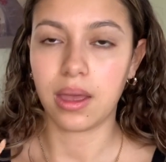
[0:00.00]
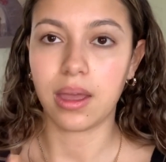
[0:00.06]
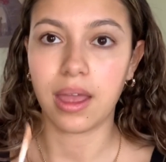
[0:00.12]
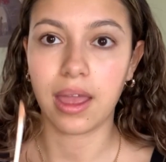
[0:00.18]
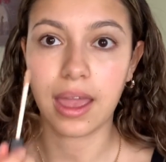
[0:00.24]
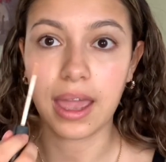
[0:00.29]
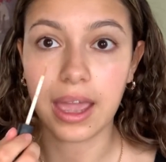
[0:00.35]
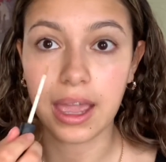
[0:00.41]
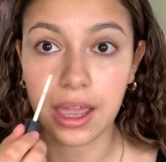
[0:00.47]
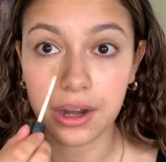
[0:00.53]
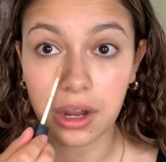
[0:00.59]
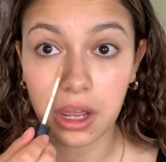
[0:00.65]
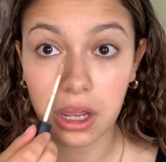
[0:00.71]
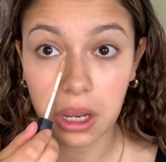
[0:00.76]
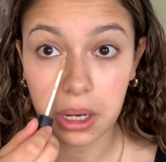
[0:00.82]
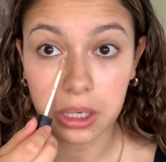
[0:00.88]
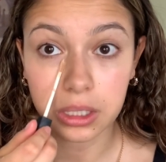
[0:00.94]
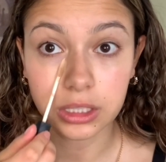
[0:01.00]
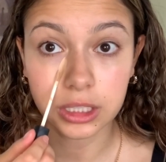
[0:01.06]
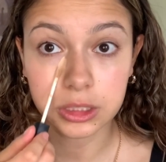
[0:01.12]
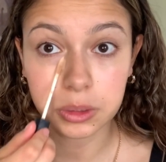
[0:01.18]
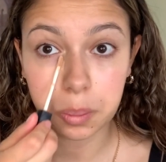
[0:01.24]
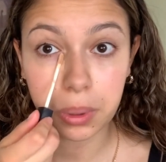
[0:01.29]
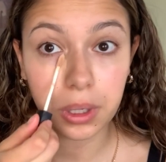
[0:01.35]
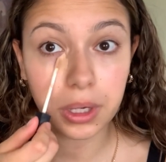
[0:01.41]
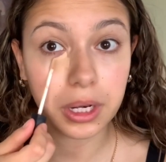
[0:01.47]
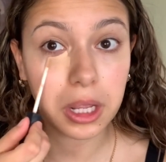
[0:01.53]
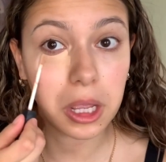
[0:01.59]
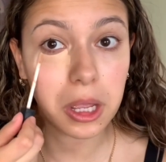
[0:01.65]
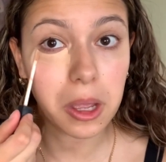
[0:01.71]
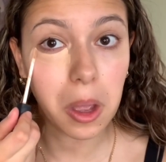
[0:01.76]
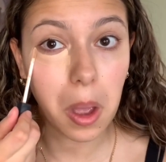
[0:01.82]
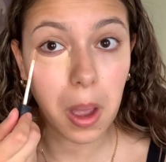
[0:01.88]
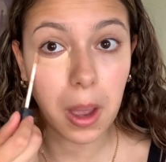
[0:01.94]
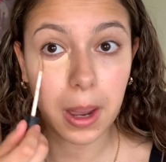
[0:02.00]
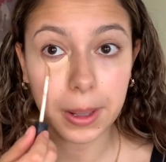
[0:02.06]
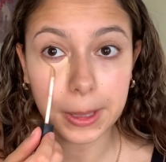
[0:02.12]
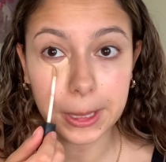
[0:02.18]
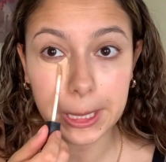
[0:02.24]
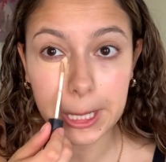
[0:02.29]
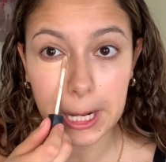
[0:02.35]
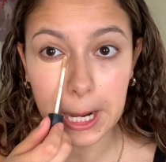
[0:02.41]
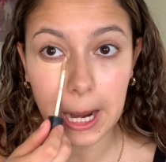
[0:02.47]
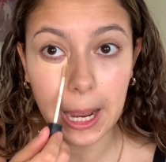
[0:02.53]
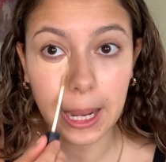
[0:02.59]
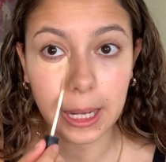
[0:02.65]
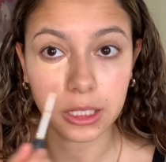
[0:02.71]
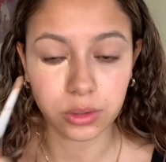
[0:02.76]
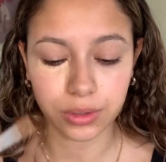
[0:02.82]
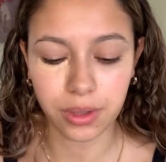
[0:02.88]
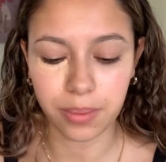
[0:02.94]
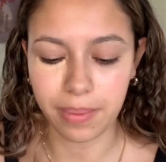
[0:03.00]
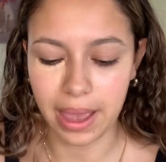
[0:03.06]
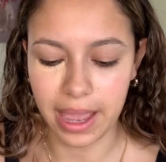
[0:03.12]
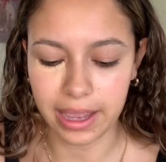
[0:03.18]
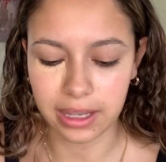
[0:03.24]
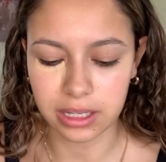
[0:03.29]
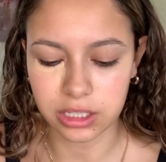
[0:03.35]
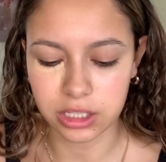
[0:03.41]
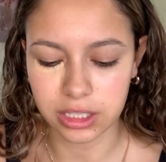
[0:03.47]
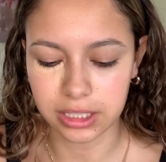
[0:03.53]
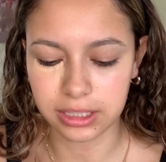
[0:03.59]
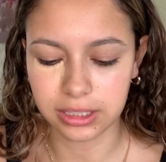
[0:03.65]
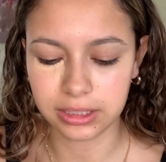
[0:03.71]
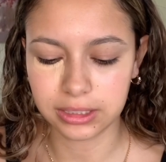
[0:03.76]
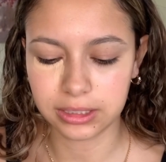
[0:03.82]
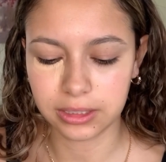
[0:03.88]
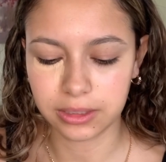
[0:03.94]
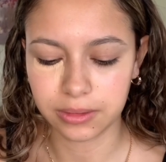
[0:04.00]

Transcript: and just put it under your eyes where the baggage is.